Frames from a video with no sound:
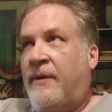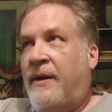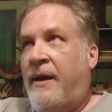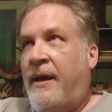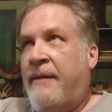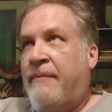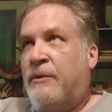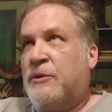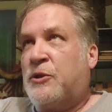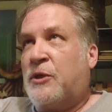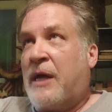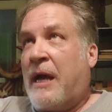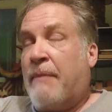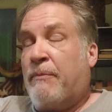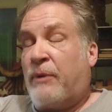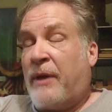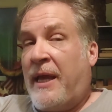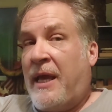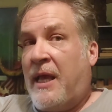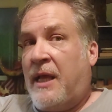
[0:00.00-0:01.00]
able to
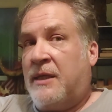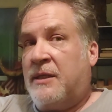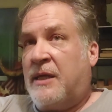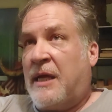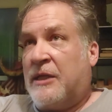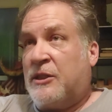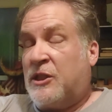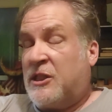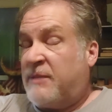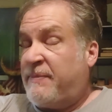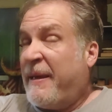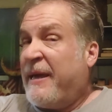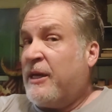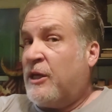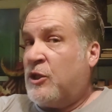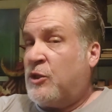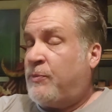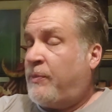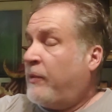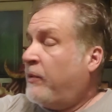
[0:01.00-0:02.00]
comprehend not just
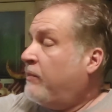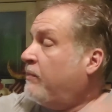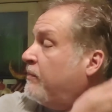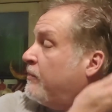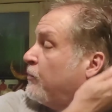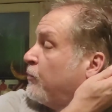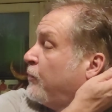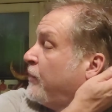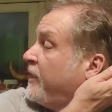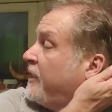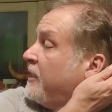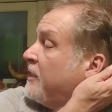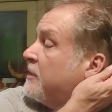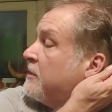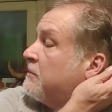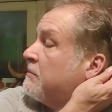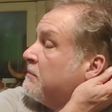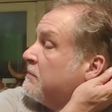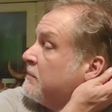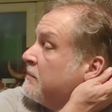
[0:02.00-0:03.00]
Spanish, but
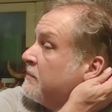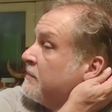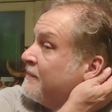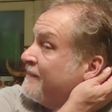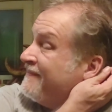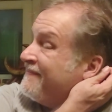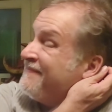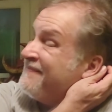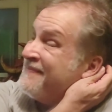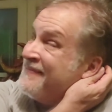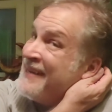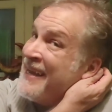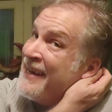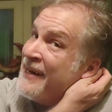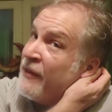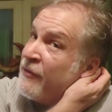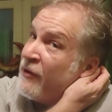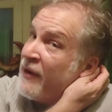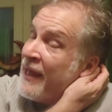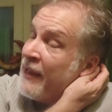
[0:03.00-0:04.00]
read 9
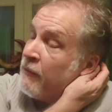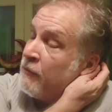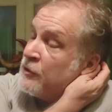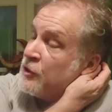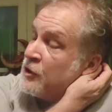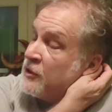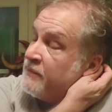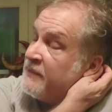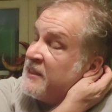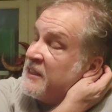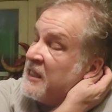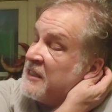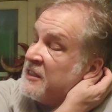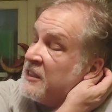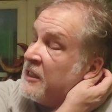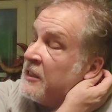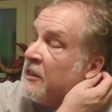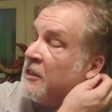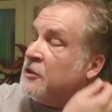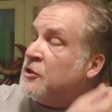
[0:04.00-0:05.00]
other languages besides
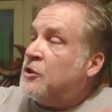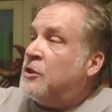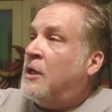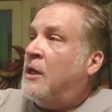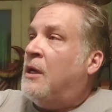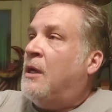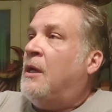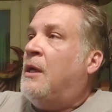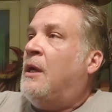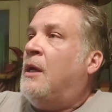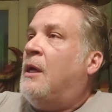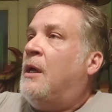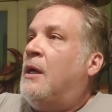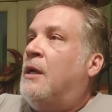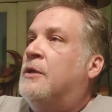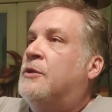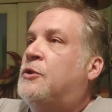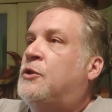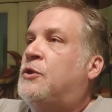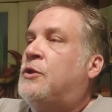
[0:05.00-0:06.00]
English.
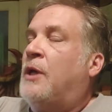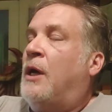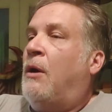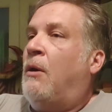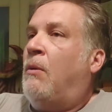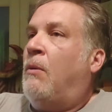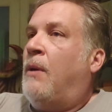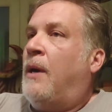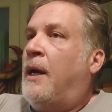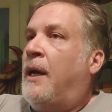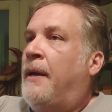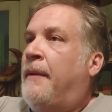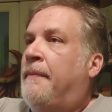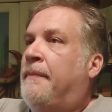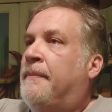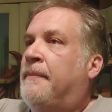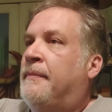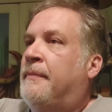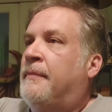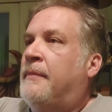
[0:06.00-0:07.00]
So
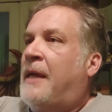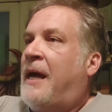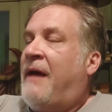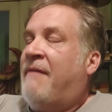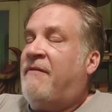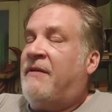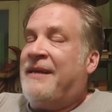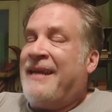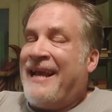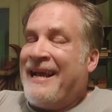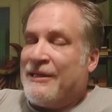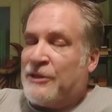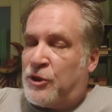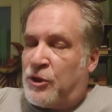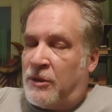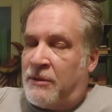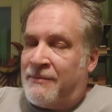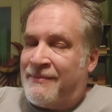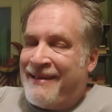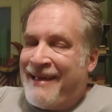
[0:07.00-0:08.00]
I have a
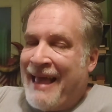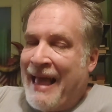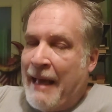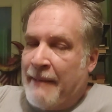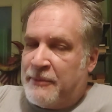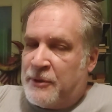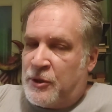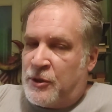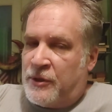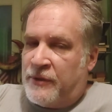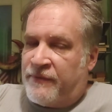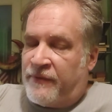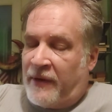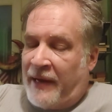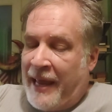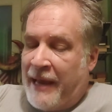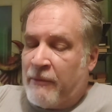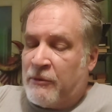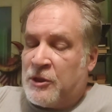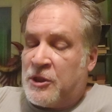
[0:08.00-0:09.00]
natural aptitude for
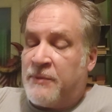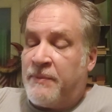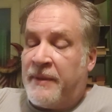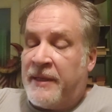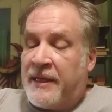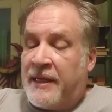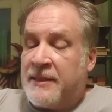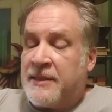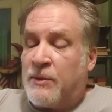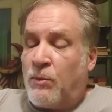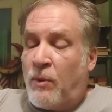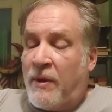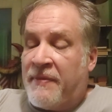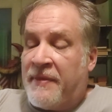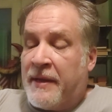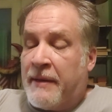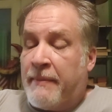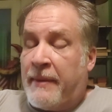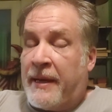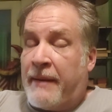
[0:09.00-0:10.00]
languages, because the one
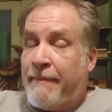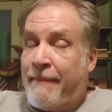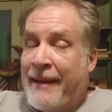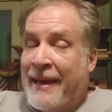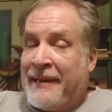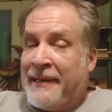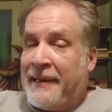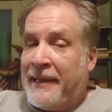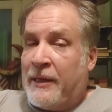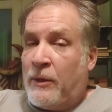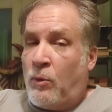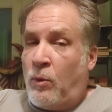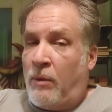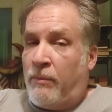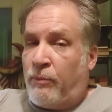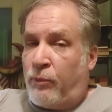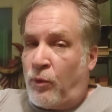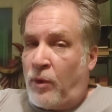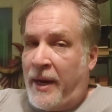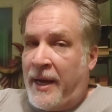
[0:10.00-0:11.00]
thing about a bilingual
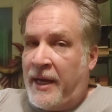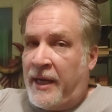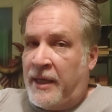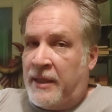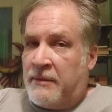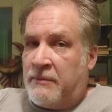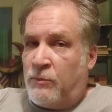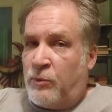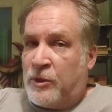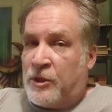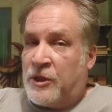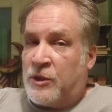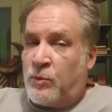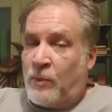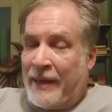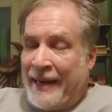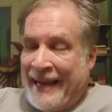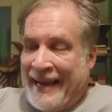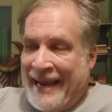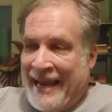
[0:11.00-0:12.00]
brain, which is
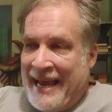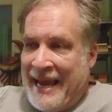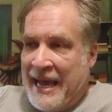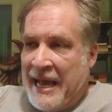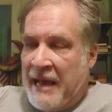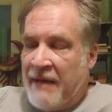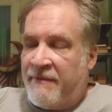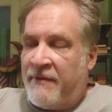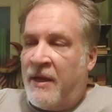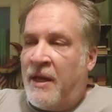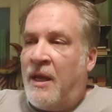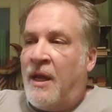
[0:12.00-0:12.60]
what I have,